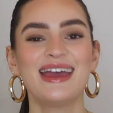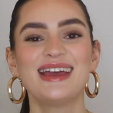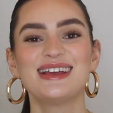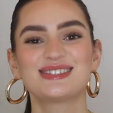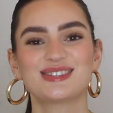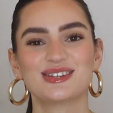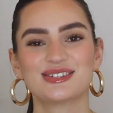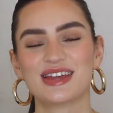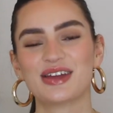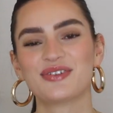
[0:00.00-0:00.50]

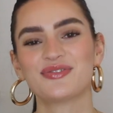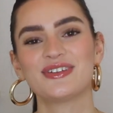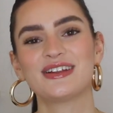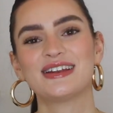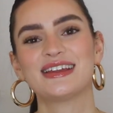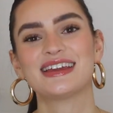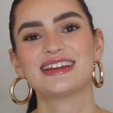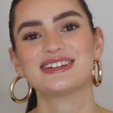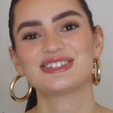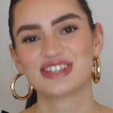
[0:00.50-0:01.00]
so
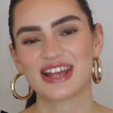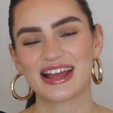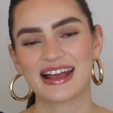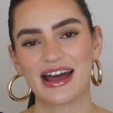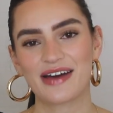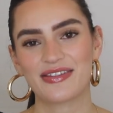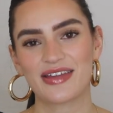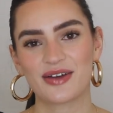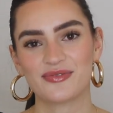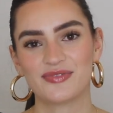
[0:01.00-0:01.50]
definitely check
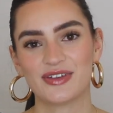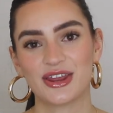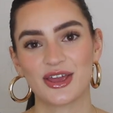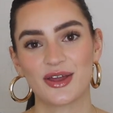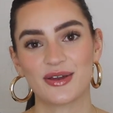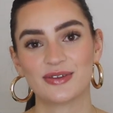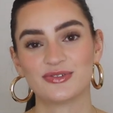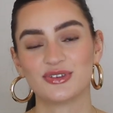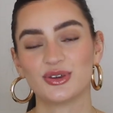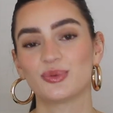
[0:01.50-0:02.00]
out that video if